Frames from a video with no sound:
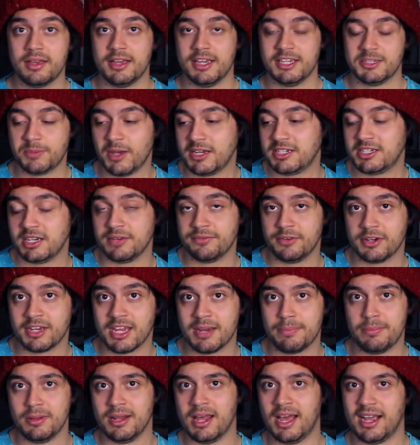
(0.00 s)
Especially if you're
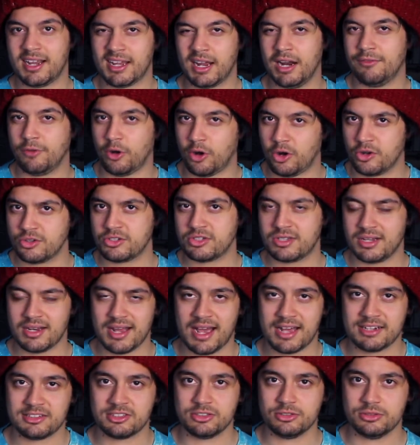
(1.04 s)
keeping that kind of
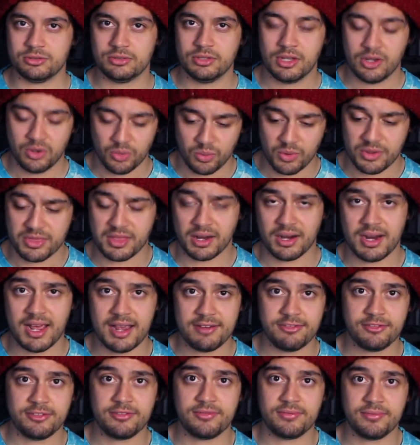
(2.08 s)
ostinato with the
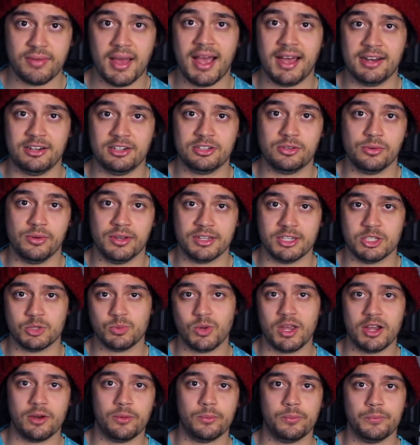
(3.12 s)
left hand going as
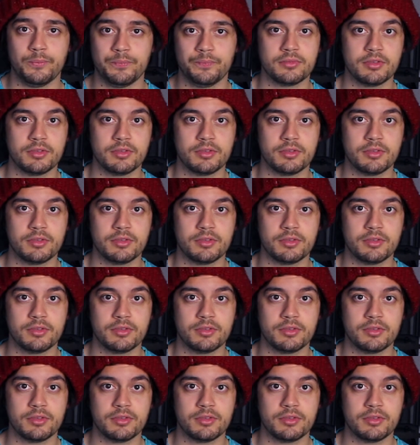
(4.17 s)
well.